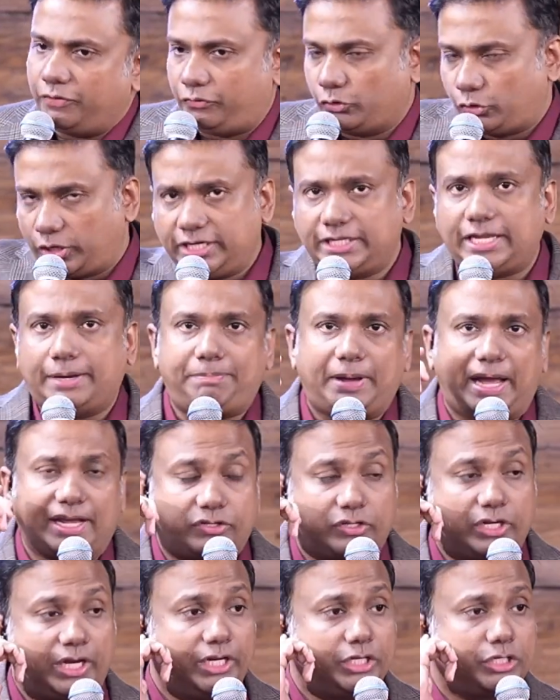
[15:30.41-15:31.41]
If you read that
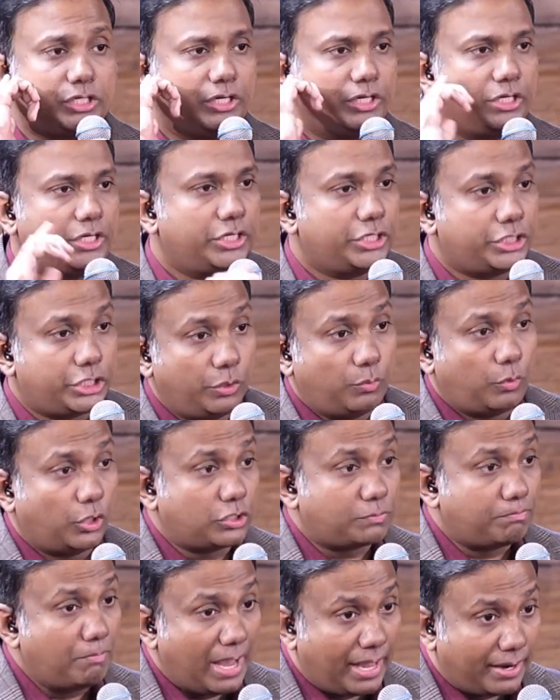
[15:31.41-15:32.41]
passage, she
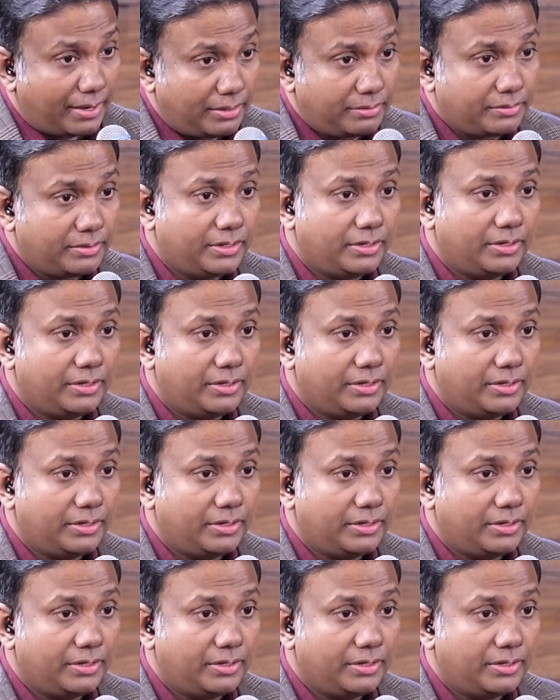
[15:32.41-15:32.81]
was barren.